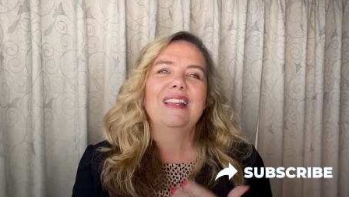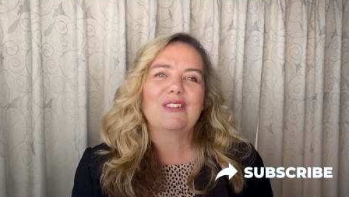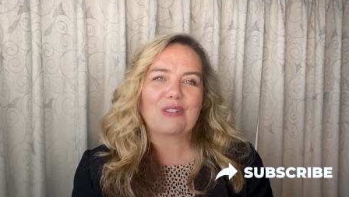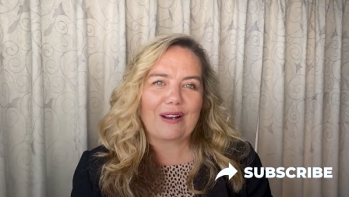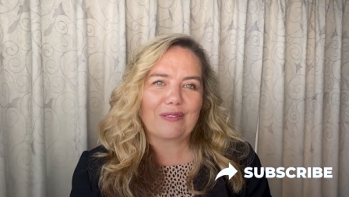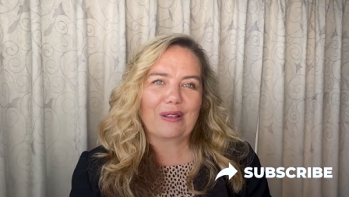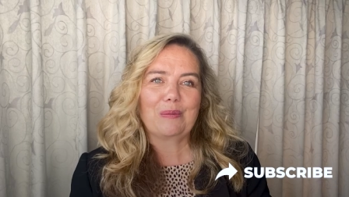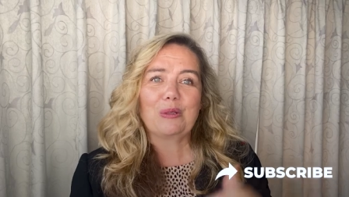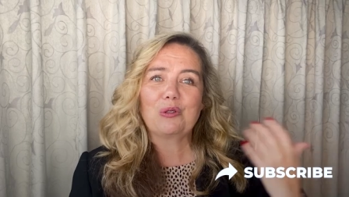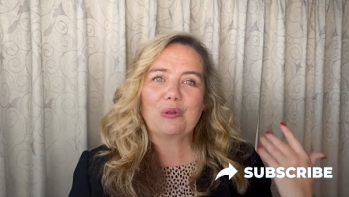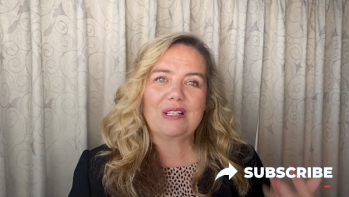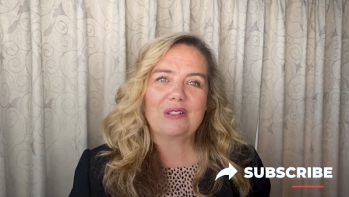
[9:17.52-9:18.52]
traveling
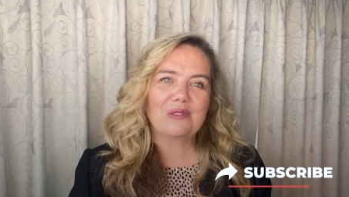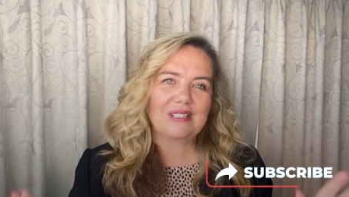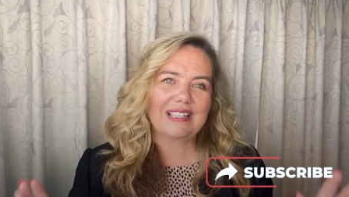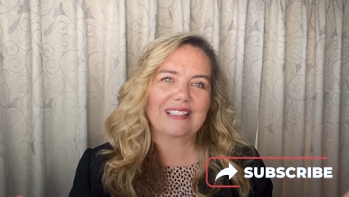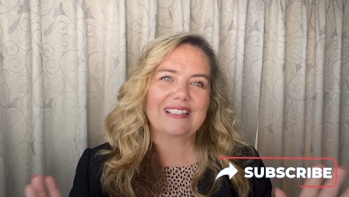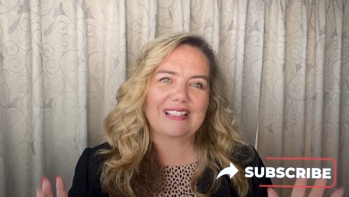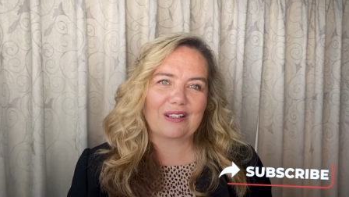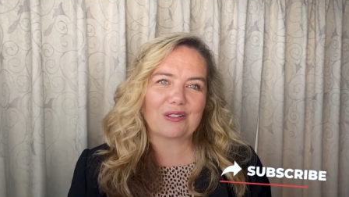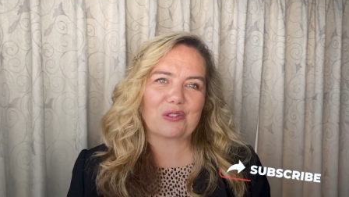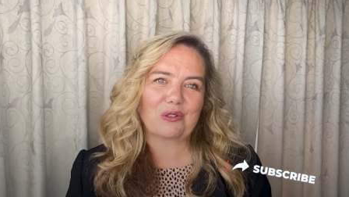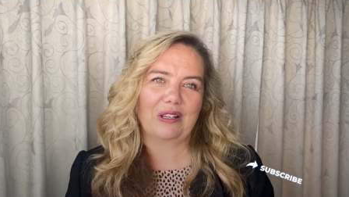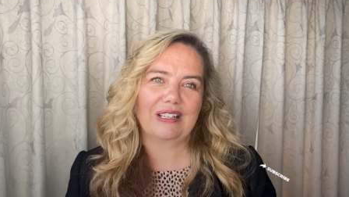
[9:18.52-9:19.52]
between New Zealand and
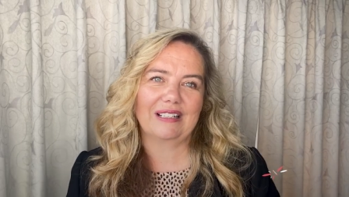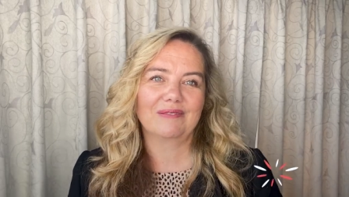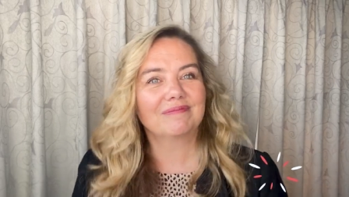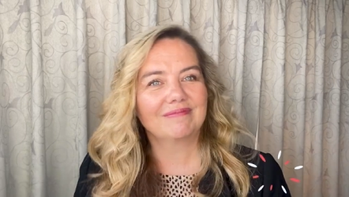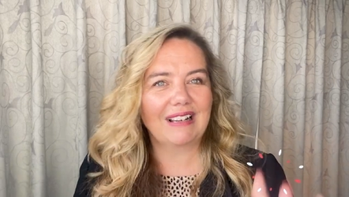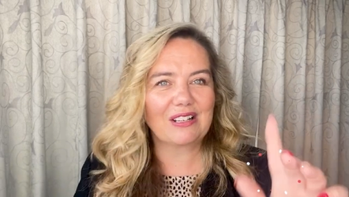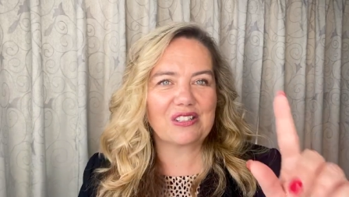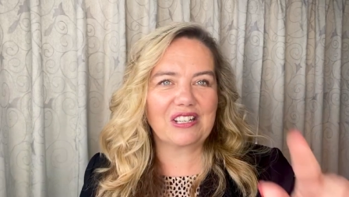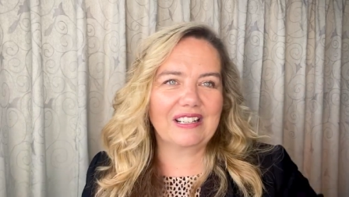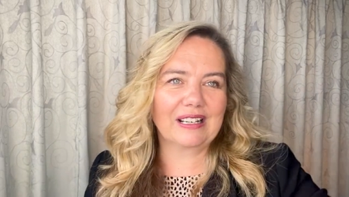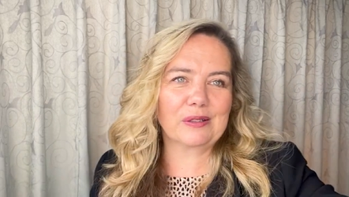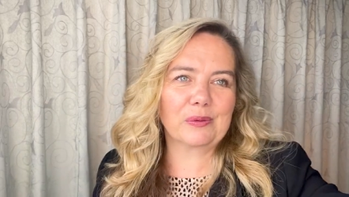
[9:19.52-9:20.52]
Australia. I'll see you
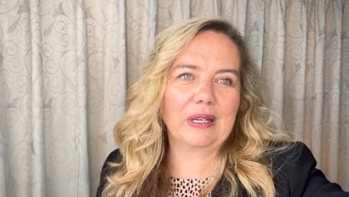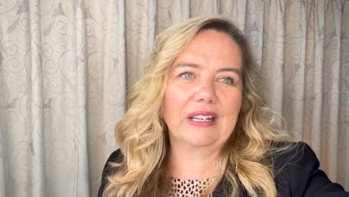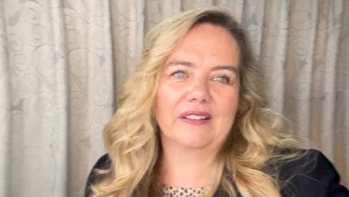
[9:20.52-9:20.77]
next week.